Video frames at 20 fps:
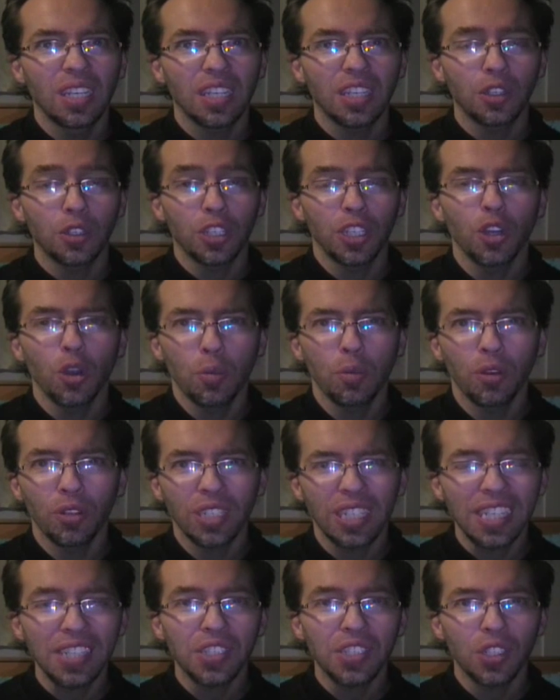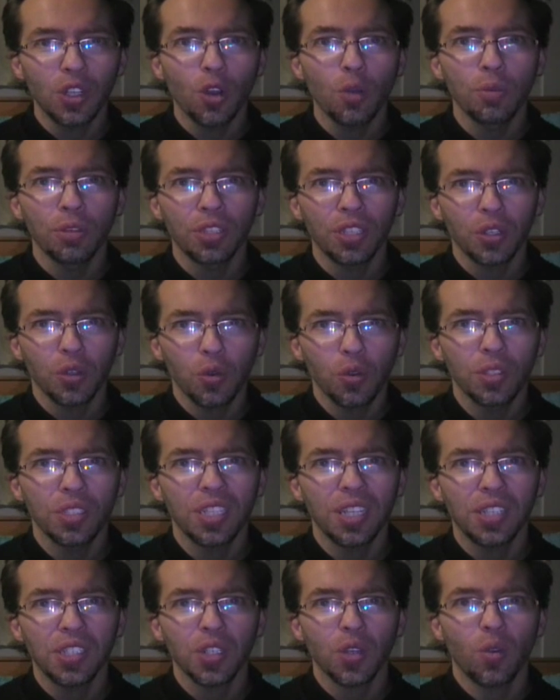you know, you know about need to know about the
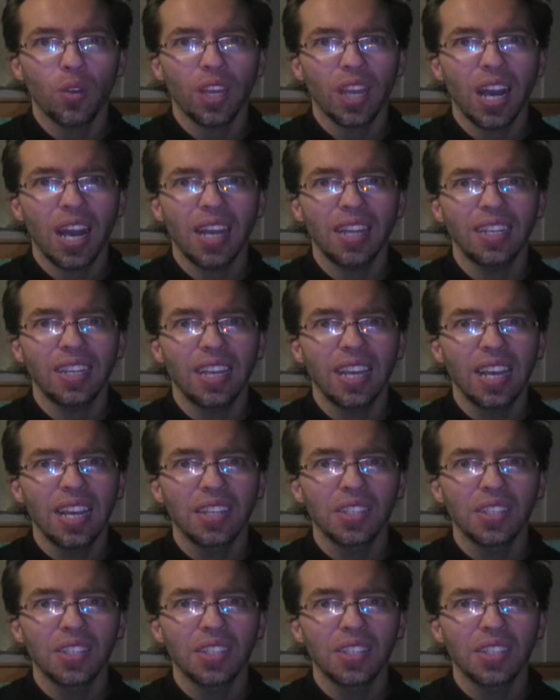cruelty that's going on,